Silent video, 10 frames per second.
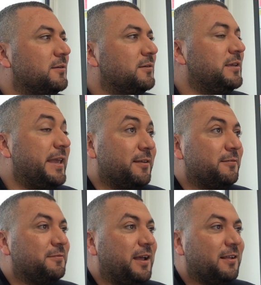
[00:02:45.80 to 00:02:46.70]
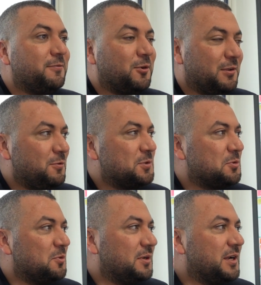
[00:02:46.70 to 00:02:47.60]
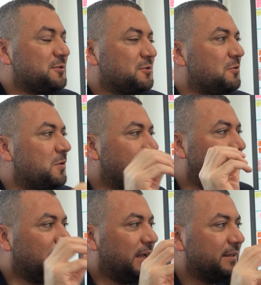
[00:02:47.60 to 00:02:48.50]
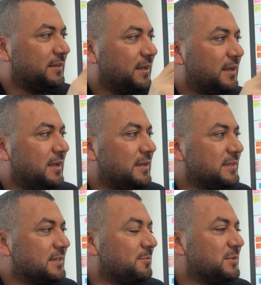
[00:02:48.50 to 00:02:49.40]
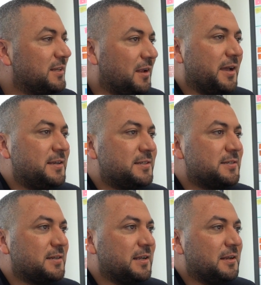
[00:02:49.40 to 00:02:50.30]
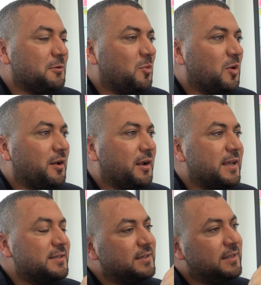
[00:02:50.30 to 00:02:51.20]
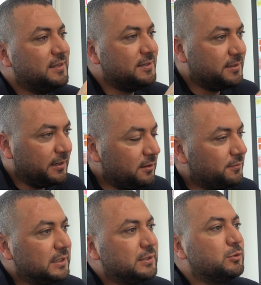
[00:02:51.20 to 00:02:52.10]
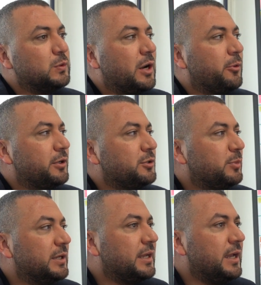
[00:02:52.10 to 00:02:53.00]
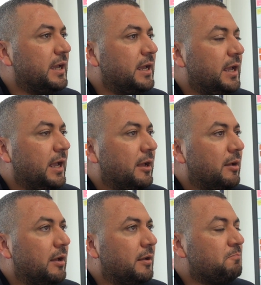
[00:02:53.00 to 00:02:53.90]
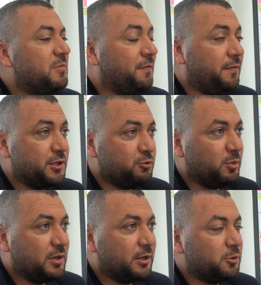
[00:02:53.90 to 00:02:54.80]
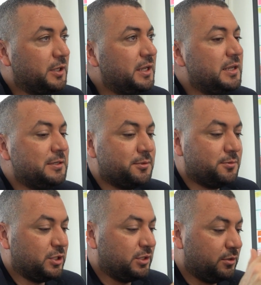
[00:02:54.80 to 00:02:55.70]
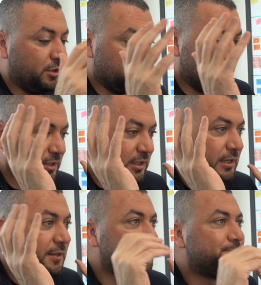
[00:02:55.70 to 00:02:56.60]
year, in fact, for the future webinars. So we will highlight some slides in the webinar as it is relevant to our topic. The first webinar today is just, setting